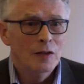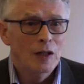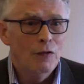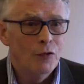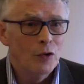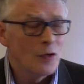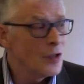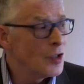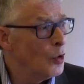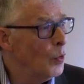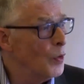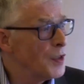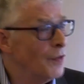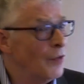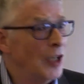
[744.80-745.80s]
different
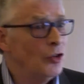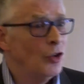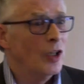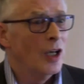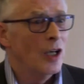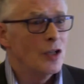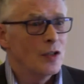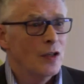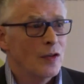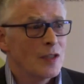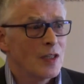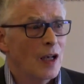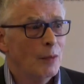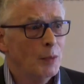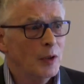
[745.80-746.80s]
sorts of educational
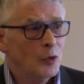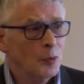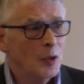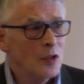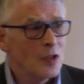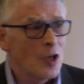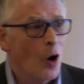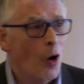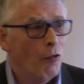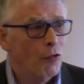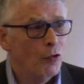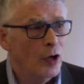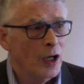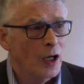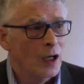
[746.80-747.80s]
establishments
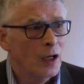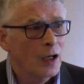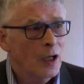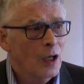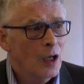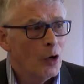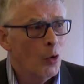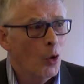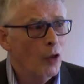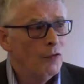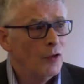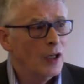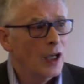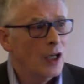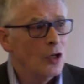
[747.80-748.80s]
offering
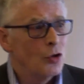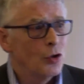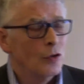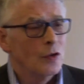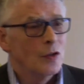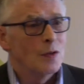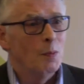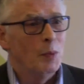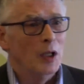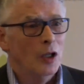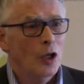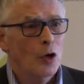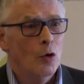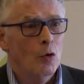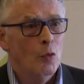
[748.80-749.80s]
qualifications
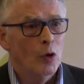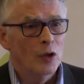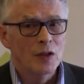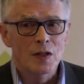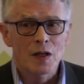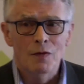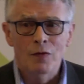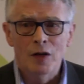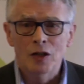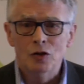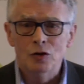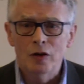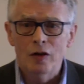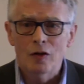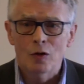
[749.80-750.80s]
below what is
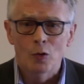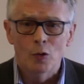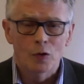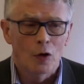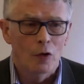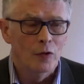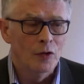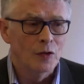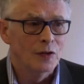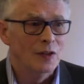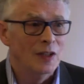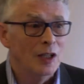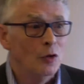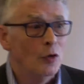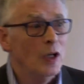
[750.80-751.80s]
conventionally thought of as
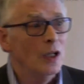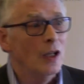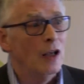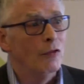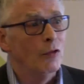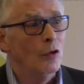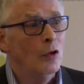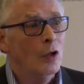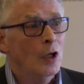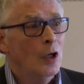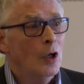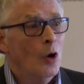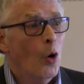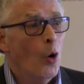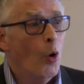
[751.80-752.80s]
degree level,
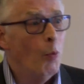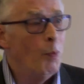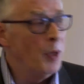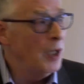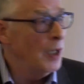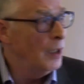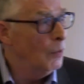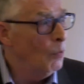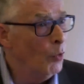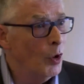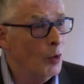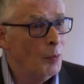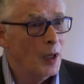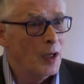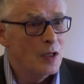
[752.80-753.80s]
or be it
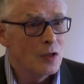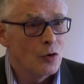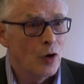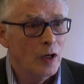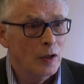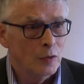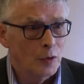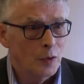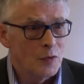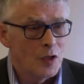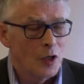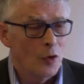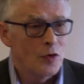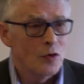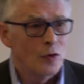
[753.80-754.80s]
work-based training routes.
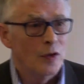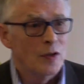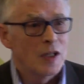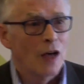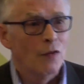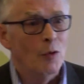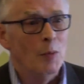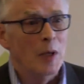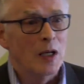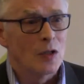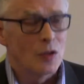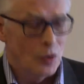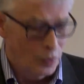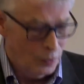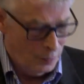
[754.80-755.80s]
The Austrians have a
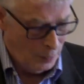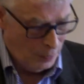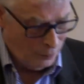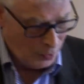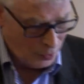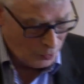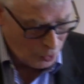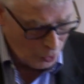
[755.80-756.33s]
mixture of the